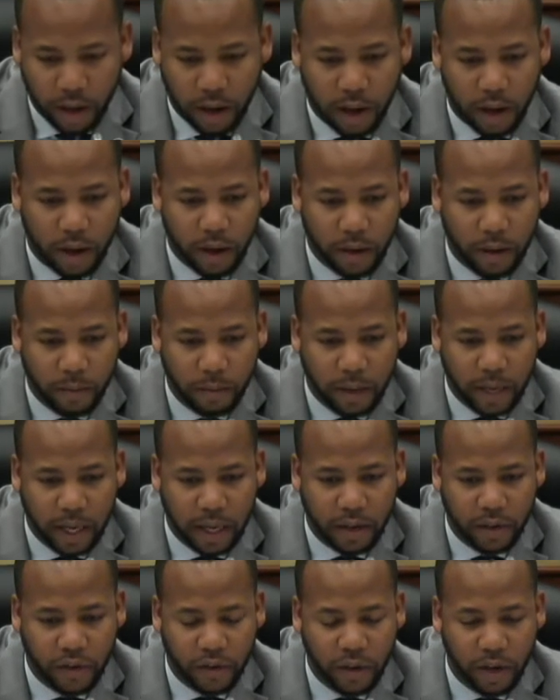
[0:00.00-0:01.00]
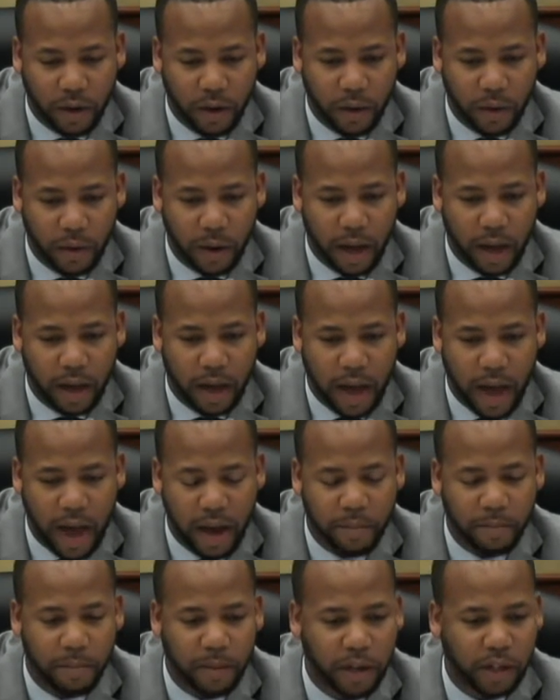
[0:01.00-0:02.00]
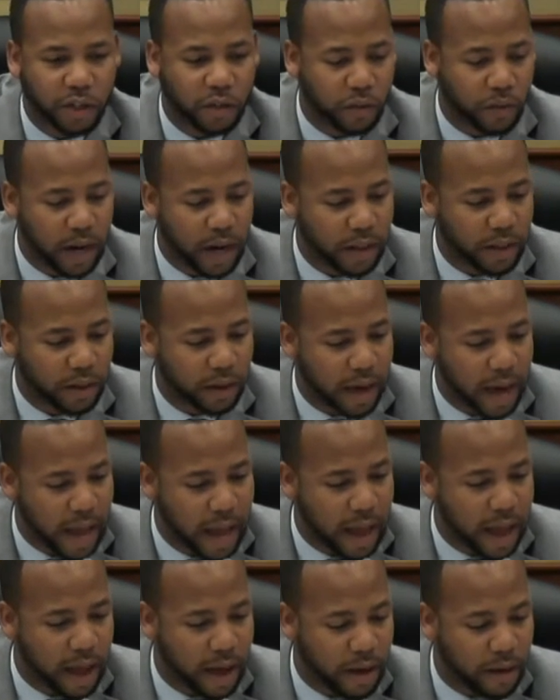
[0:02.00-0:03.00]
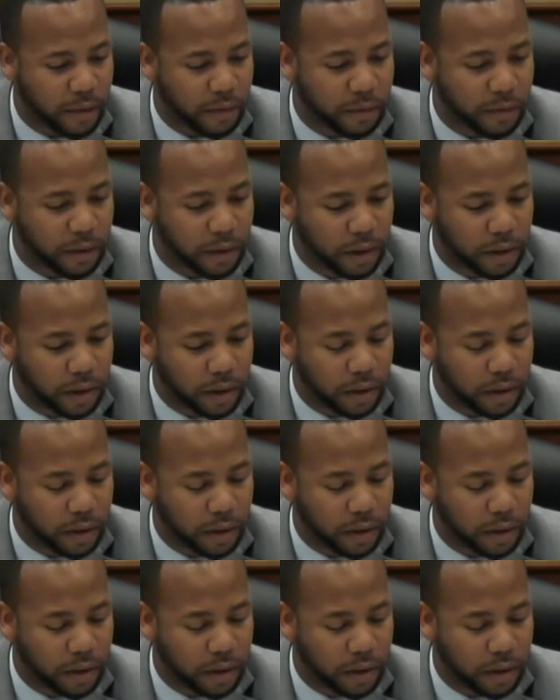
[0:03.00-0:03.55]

And so I'd much rather have